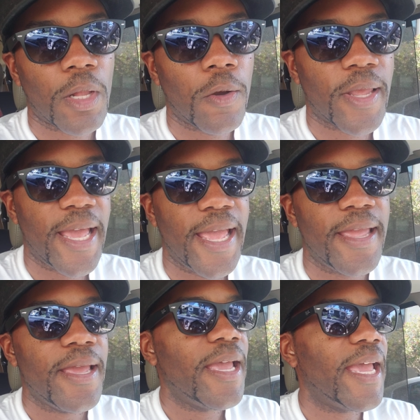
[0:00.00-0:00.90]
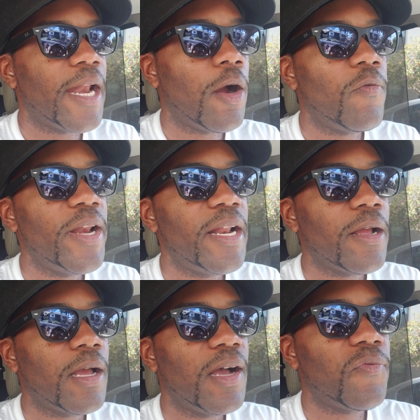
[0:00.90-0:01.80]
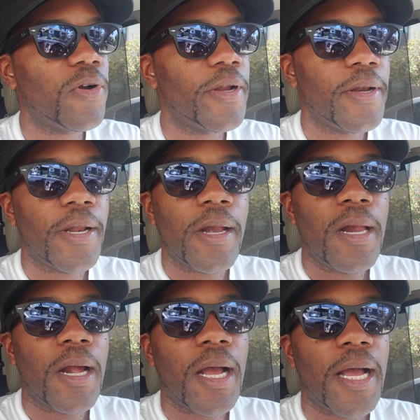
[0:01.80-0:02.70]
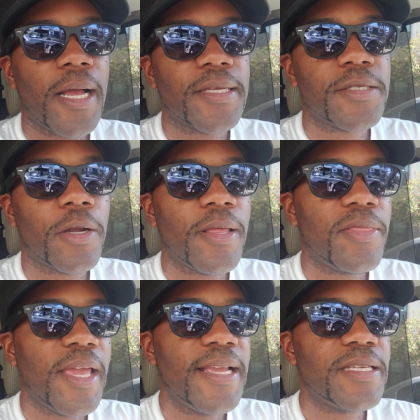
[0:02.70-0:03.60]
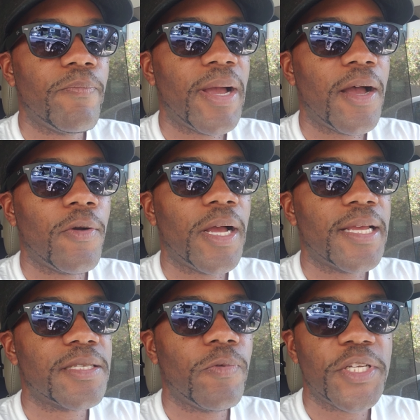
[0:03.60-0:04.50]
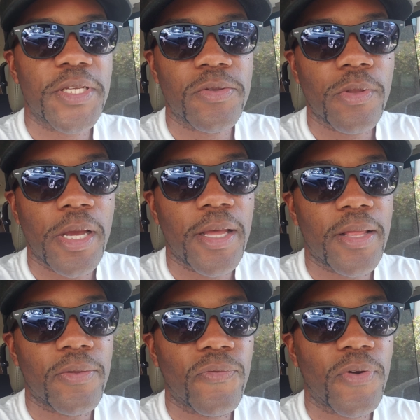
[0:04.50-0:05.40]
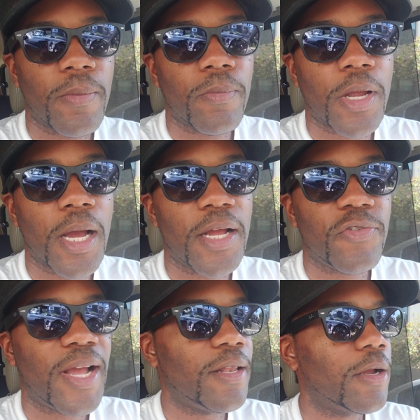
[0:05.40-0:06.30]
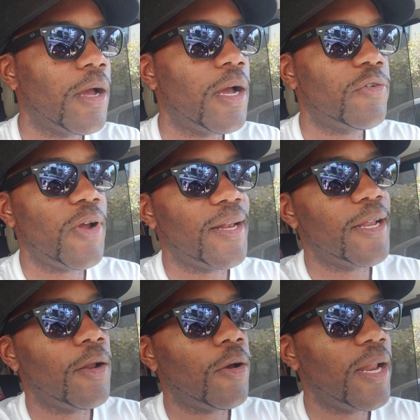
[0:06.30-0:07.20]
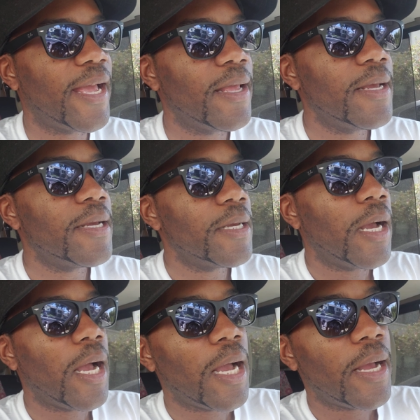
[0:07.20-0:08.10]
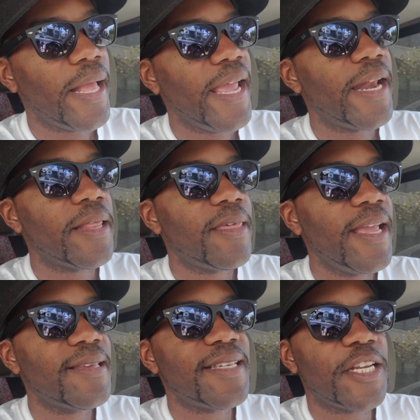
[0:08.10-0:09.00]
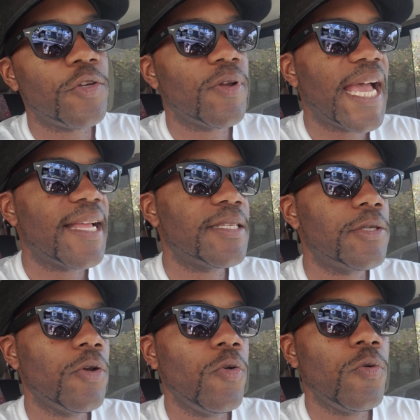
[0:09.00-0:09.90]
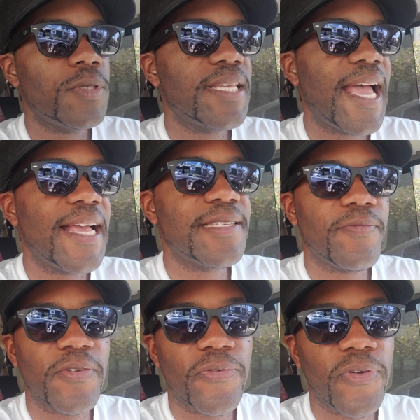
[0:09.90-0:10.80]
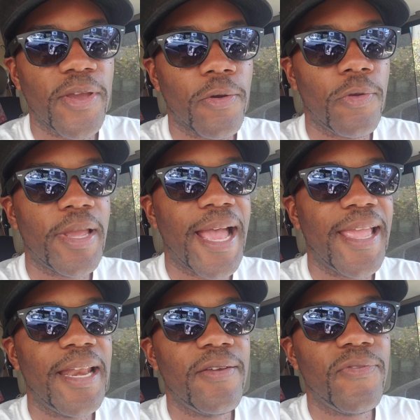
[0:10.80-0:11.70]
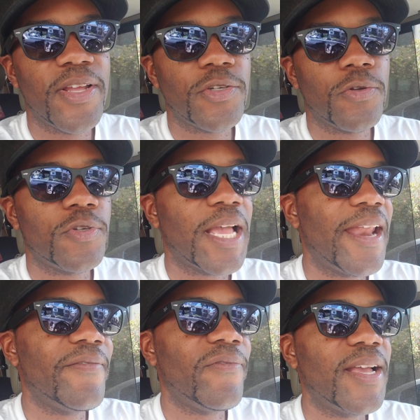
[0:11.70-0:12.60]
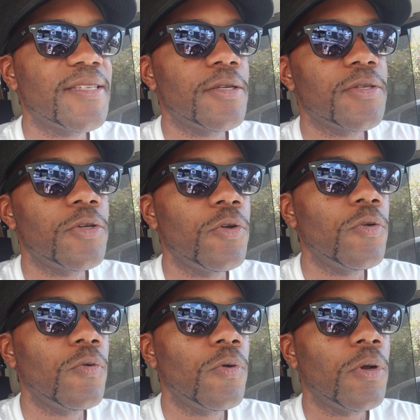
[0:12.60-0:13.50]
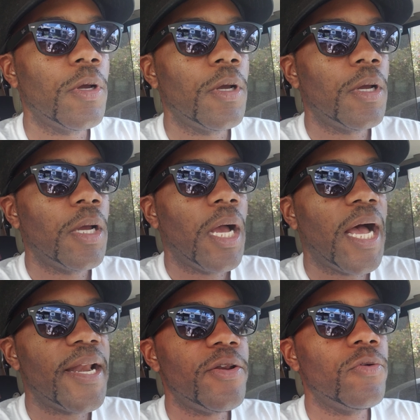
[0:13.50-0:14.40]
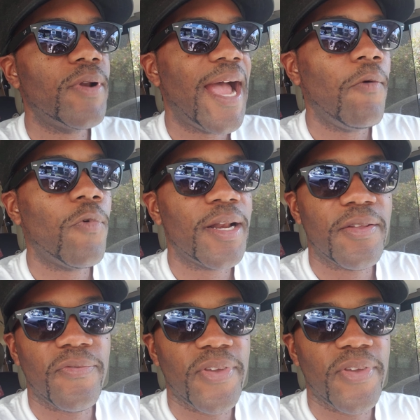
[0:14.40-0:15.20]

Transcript: okay? And I already then covered uh, certain things about switching from contract to contract and all that. Uh, and the thing is this, you got two sides of the field. You got individuals, you got investors who uh, do not want the